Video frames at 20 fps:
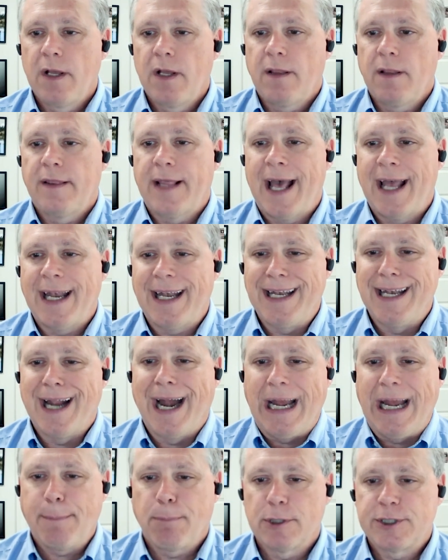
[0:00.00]
that
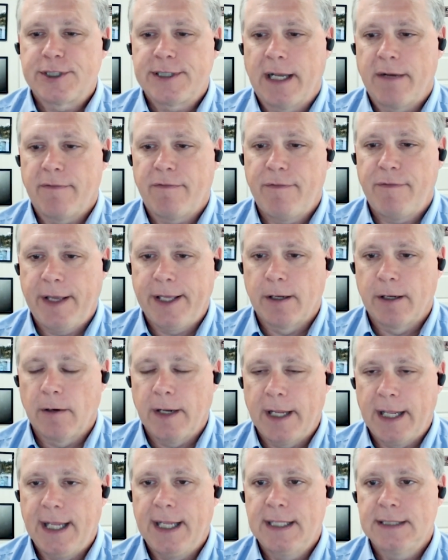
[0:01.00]
90% figure
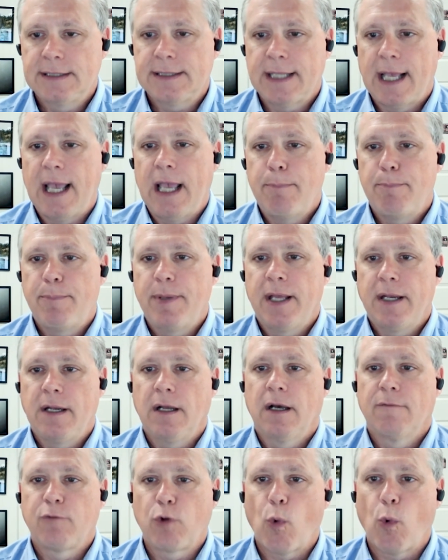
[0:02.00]
is a bit
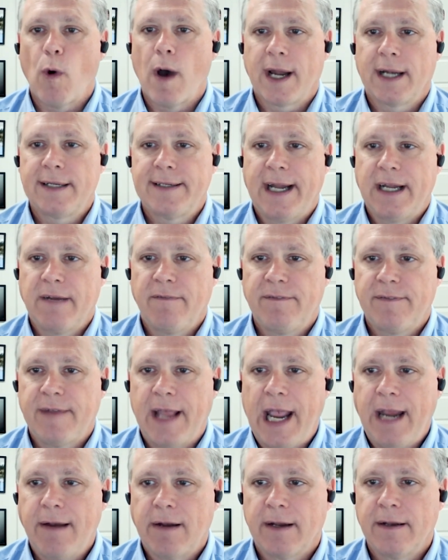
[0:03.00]
of quantitative
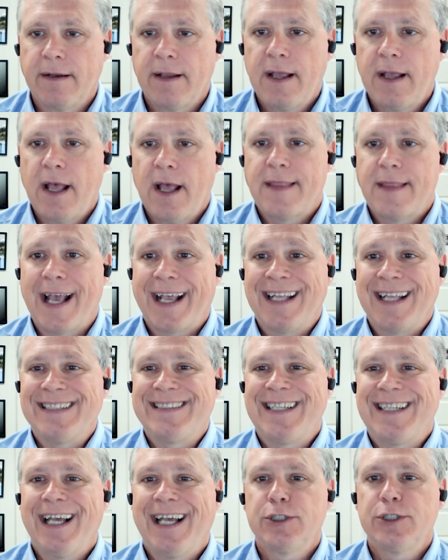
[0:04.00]
data that can
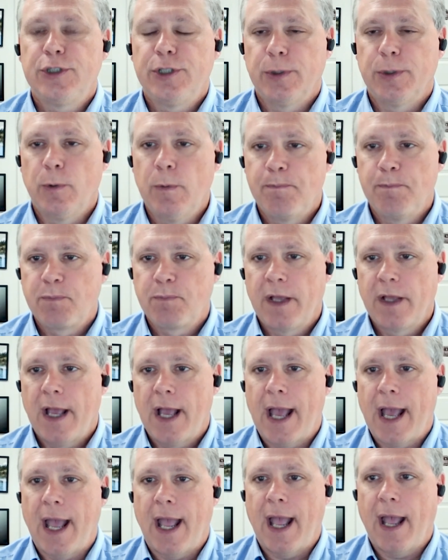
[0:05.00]
tell you
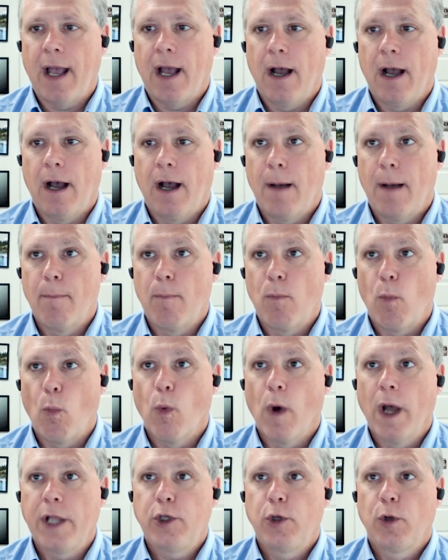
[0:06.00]
um,
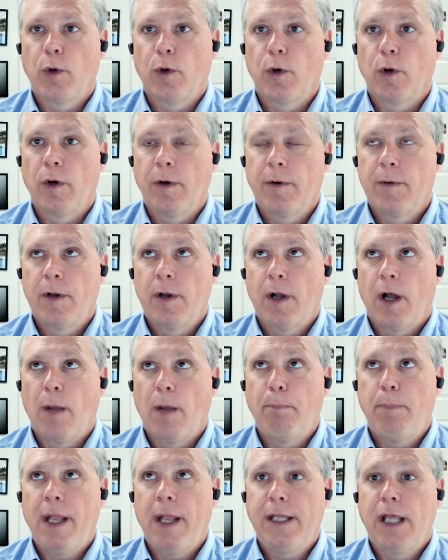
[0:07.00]
what your
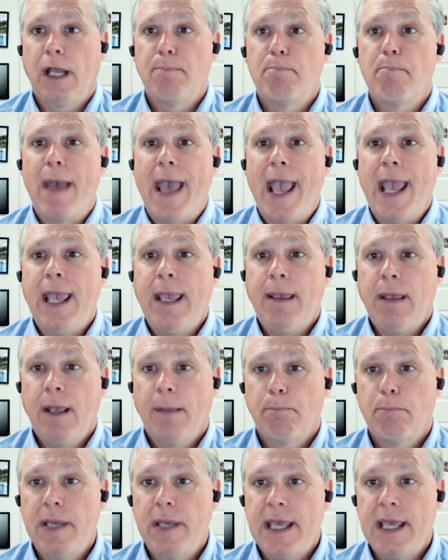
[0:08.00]
opinion may
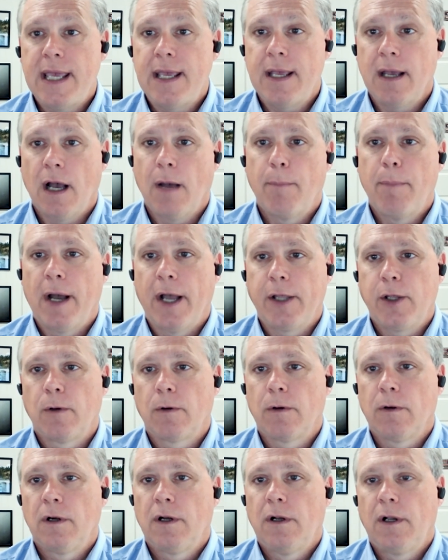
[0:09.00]
be about
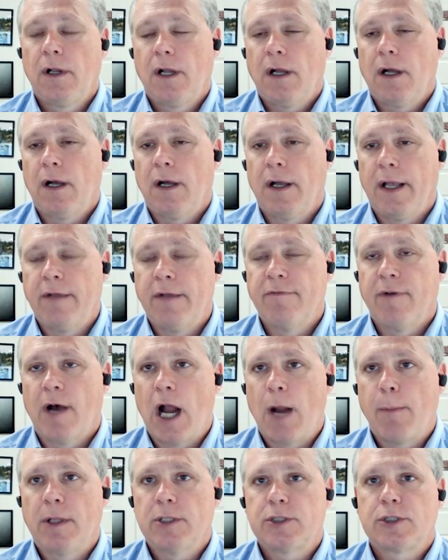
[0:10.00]
your uh,
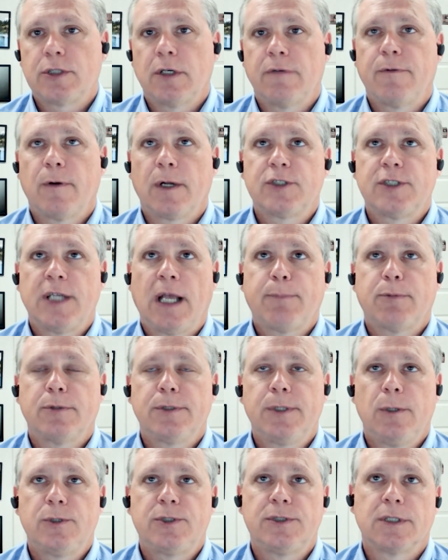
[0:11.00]
environment. So for example,
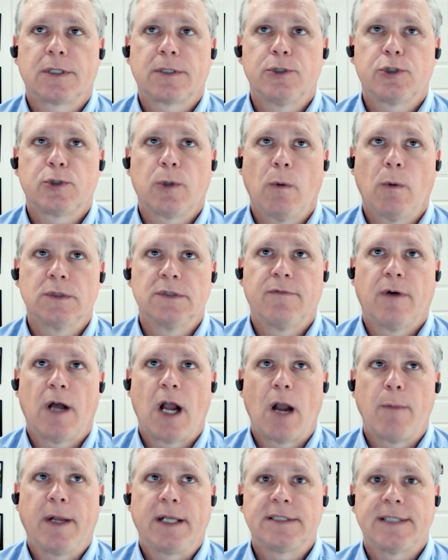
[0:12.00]
using the control
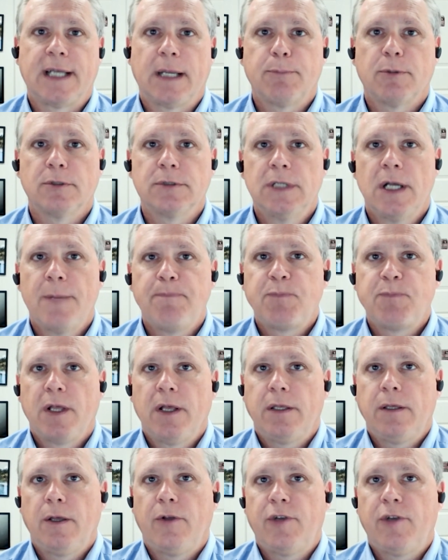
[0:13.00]
environment example,
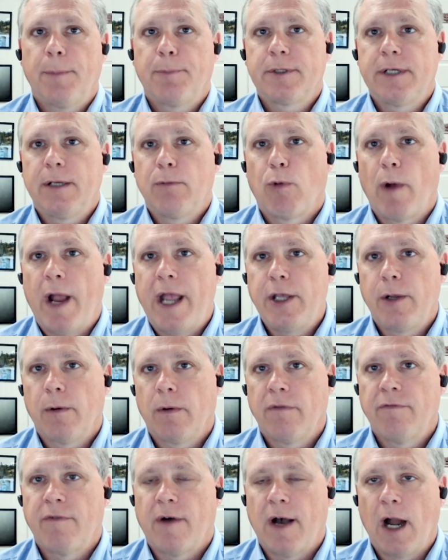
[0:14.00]
you typically rate your
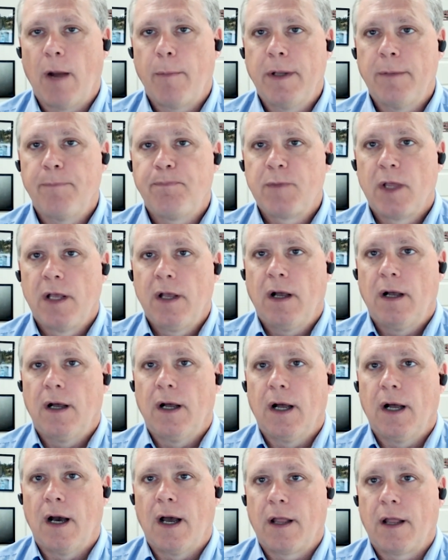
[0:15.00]
environment
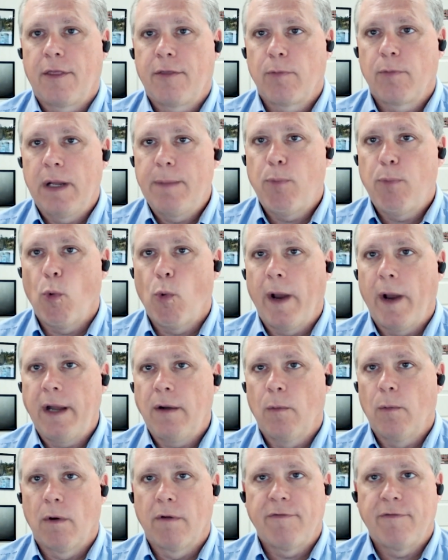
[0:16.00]
uh, on a three point
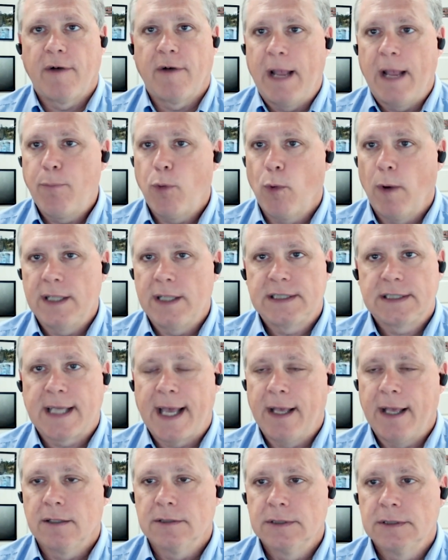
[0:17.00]
or a five point
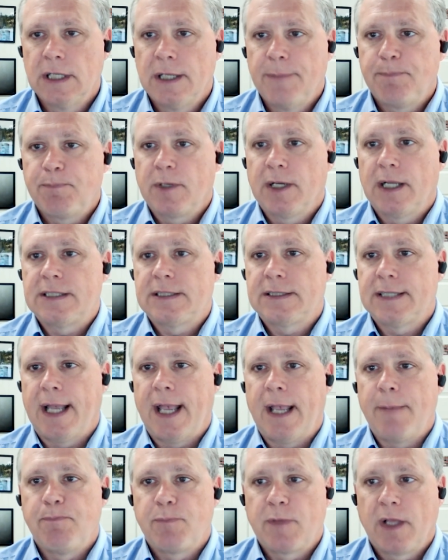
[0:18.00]
scale, let's
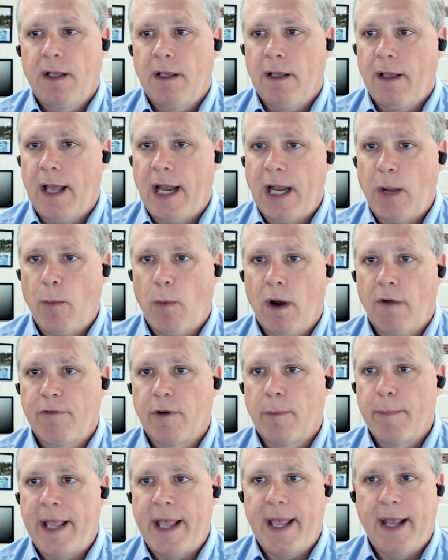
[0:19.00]
say anywhere
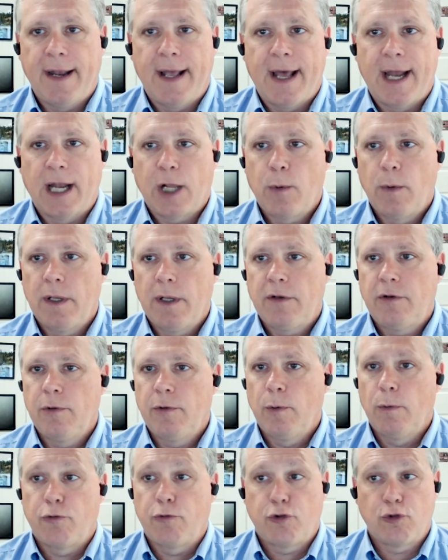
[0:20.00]
from inadequate
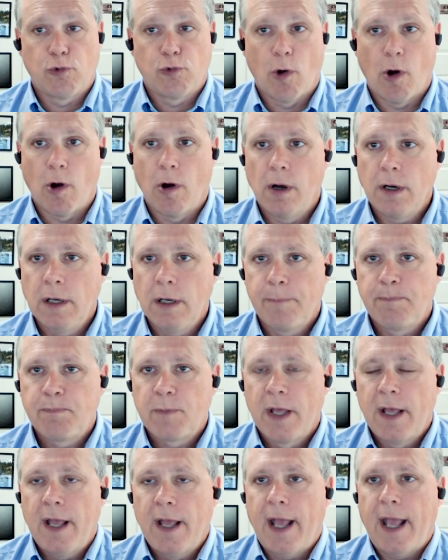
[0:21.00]
to strong.
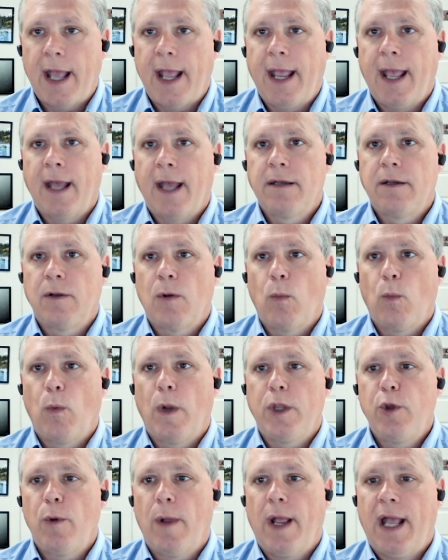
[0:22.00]
And when
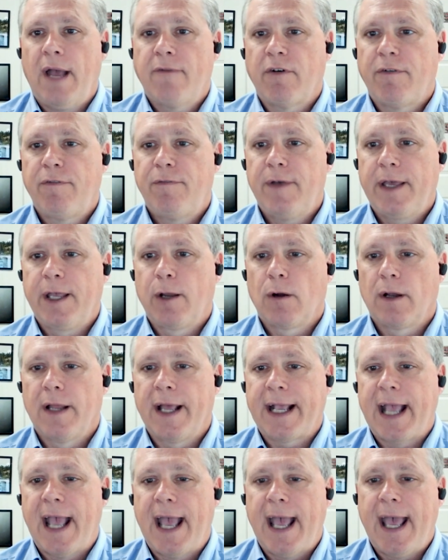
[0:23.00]
you have a figure
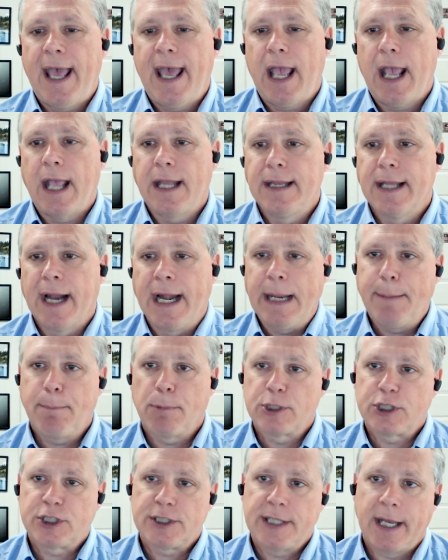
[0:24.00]
like, hey,
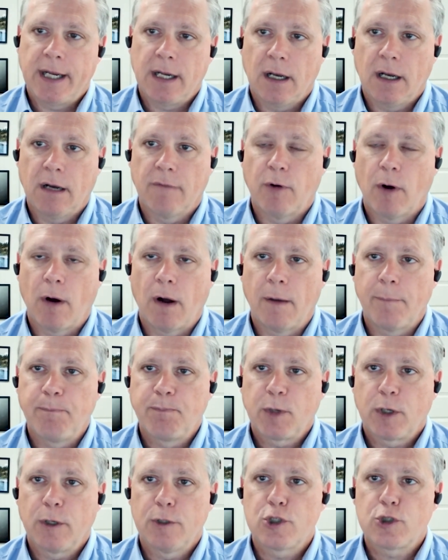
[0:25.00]
90% of our
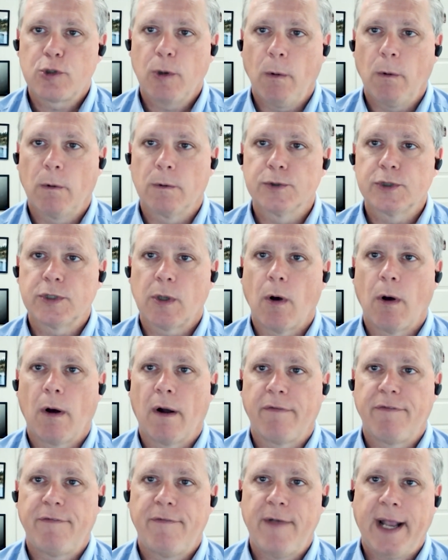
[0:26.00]
controls are
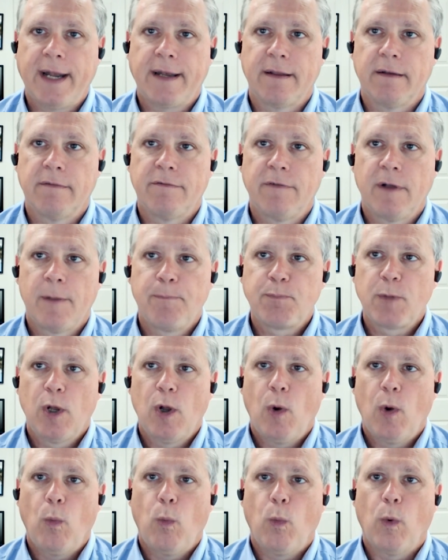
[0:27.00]
effective,
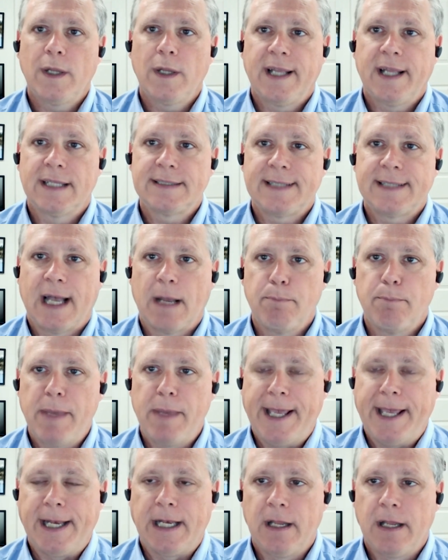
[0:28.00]
what does that
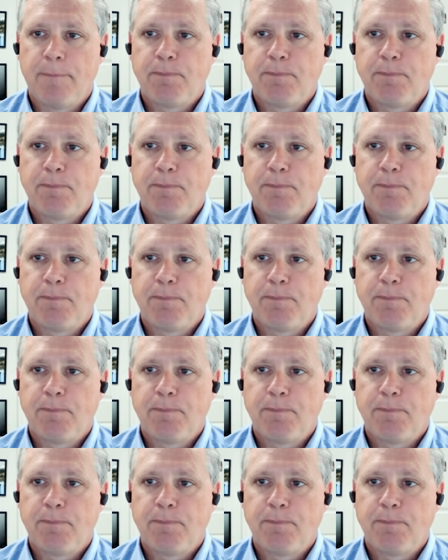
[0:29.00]
mean?